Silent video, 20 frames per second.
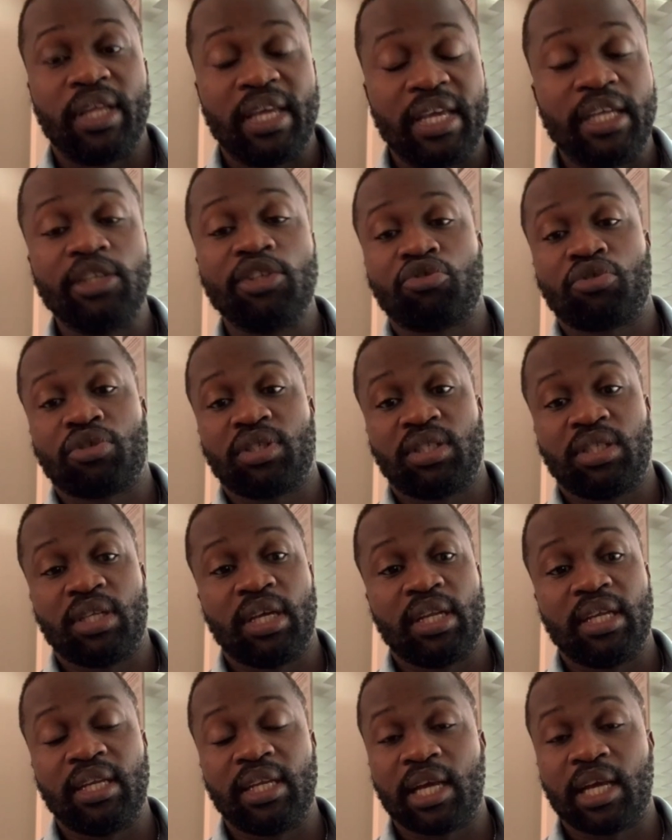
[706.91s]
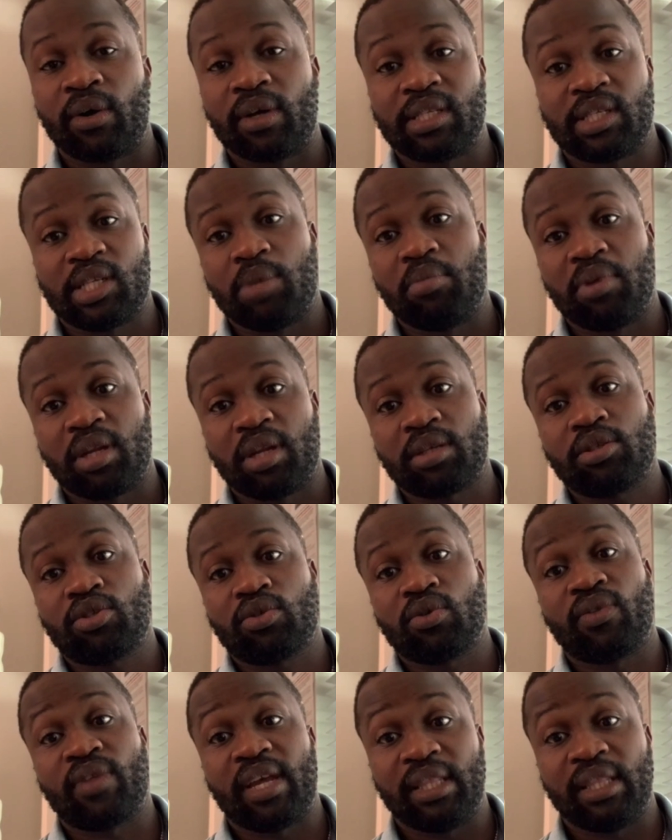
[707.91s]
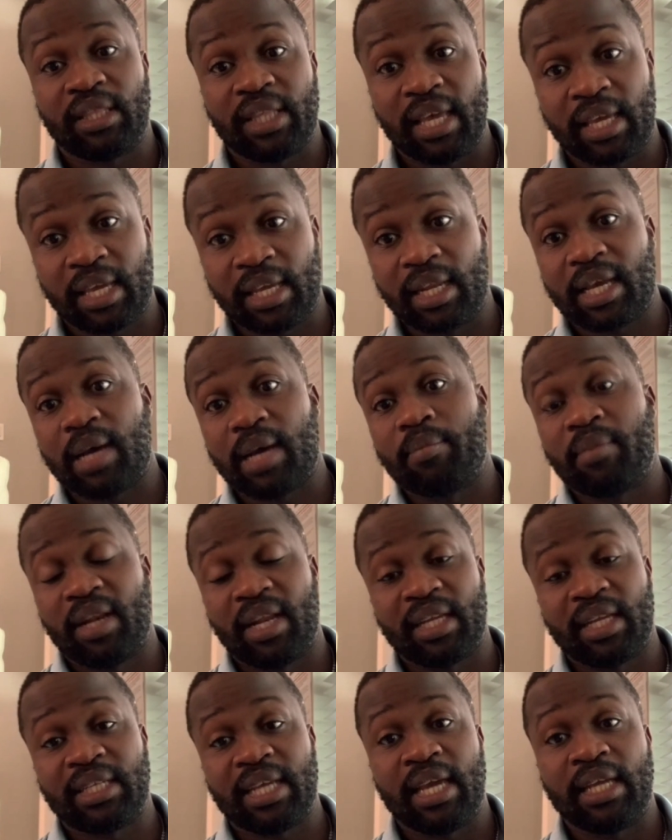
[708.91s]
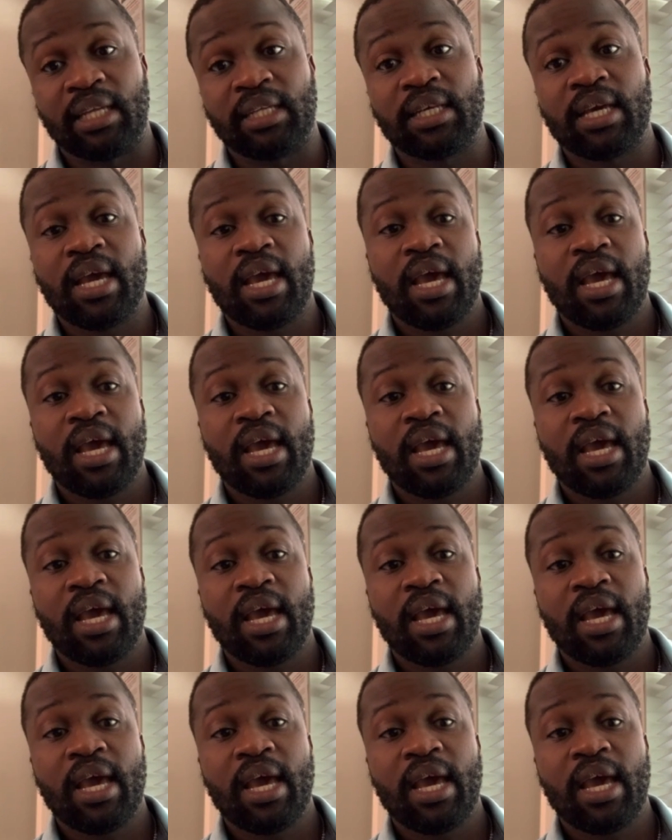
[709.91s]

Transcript: interested in our seminars so that they can come and attend.